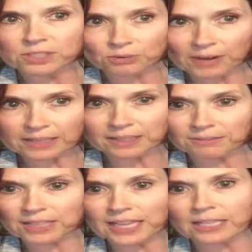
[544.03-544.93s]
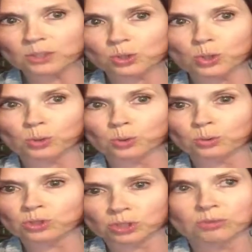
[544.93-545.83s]
directly relates
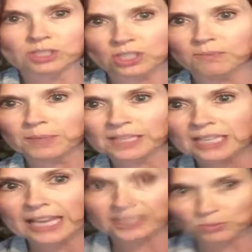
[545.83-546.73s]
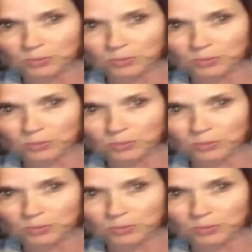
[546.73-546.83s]
to student achievement in the classroom.